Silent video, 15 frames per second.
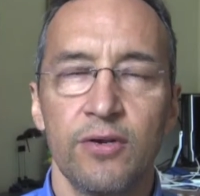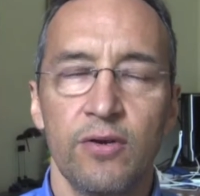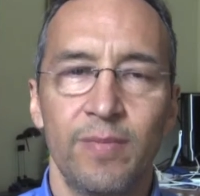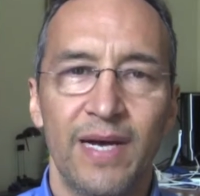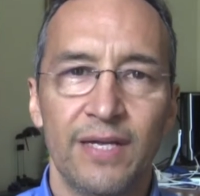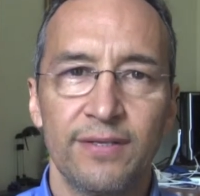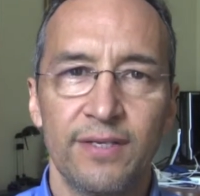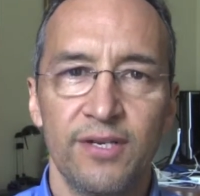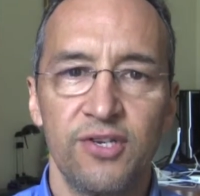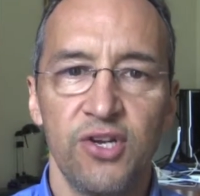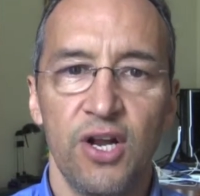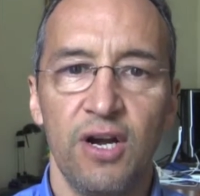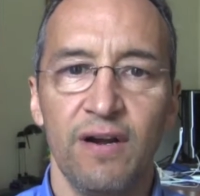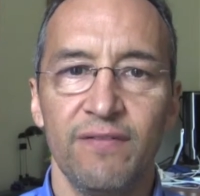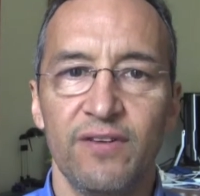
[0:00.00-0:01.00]
you about
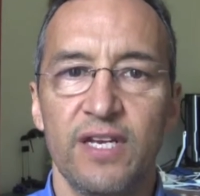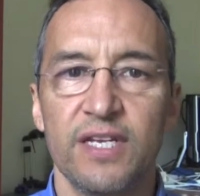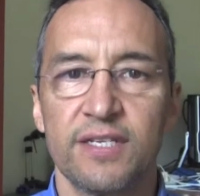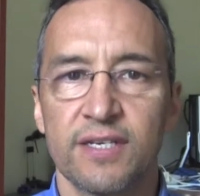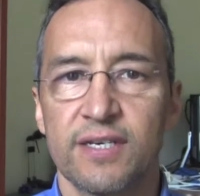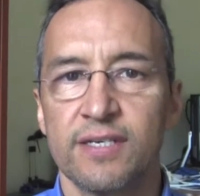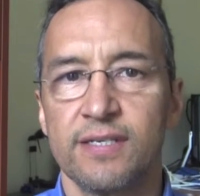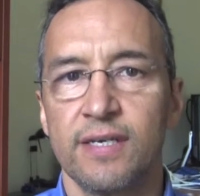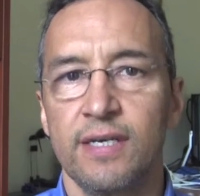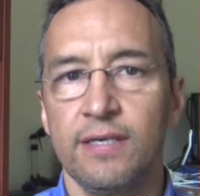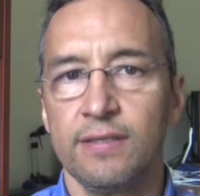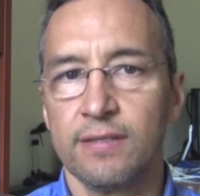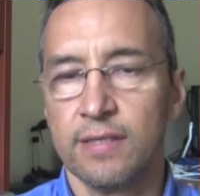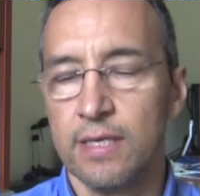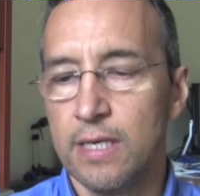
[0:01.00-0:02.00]
degenerative disc
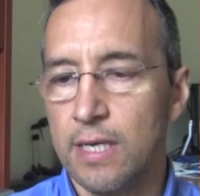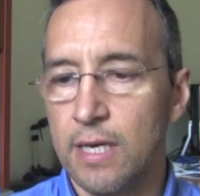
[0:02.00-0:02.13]
disease.